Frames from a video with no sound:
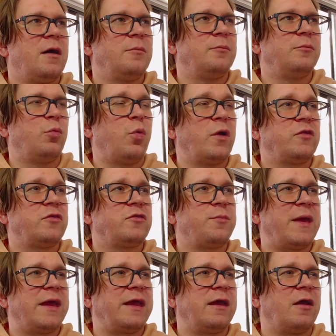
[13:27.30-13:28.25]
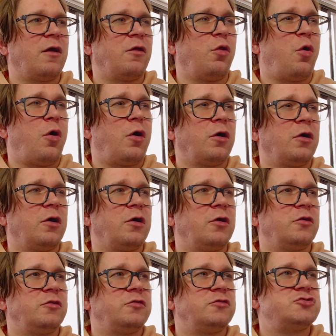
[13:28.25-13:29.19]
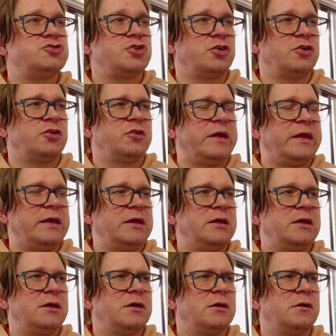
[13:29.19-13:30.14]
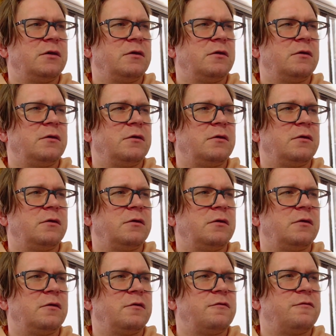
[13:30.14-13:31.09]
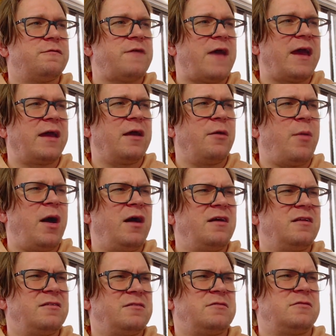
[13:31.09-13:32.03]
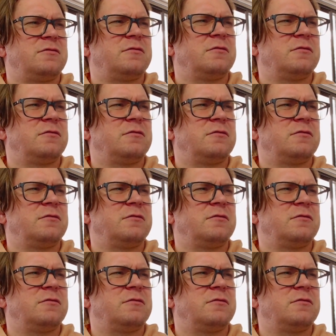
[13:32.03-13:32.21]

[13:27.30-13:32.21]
One's making a long journey. Vagabonds?